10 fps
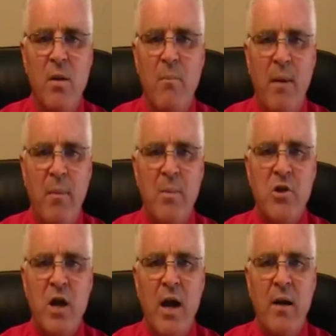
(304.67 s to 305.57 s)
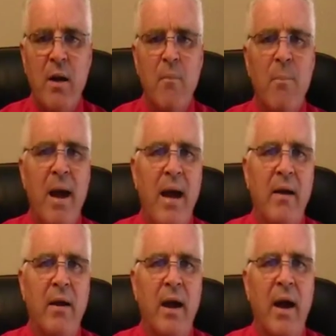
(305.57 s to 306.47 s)
paper mache,
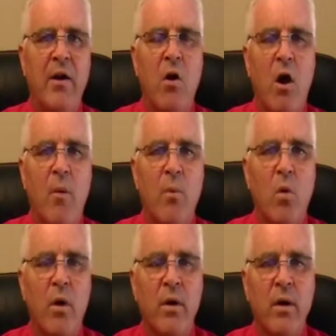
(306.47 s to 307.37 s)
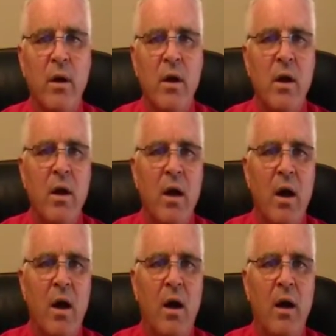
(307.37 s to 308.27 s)
paint, and cardboard.
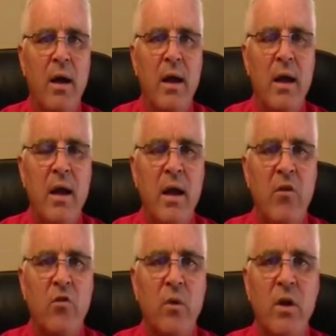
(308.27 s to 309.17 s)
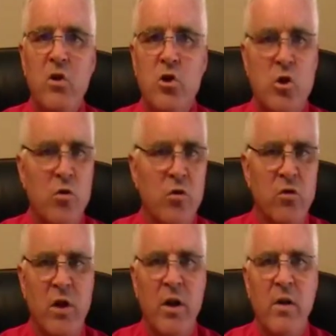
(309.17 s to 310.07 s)
History, social
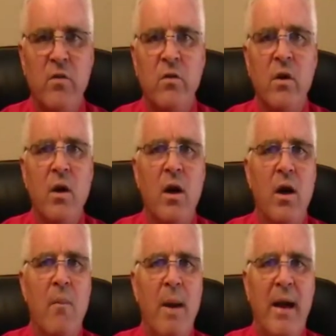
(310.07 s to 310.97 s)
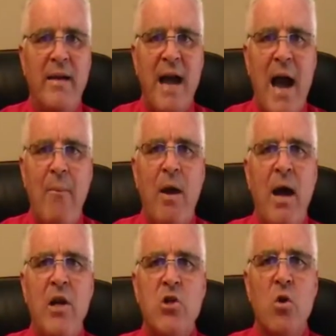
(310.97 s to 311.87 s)
studies, make a
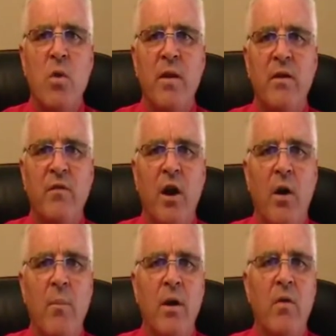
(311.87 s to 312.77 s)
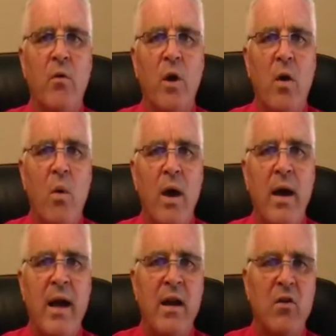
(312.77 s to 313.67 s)
timeline showing the development of the
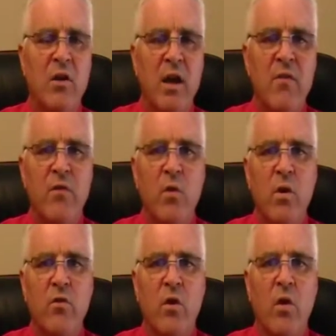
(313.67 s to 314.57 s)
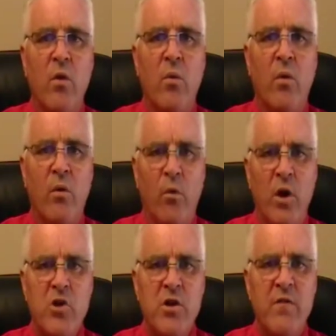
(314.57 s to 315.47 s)
railway and its influence on
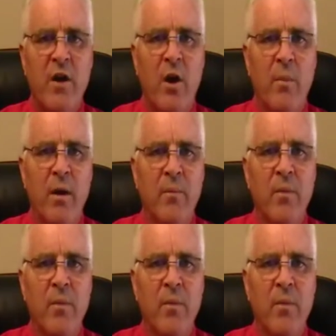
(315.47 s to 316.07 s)
Russian development.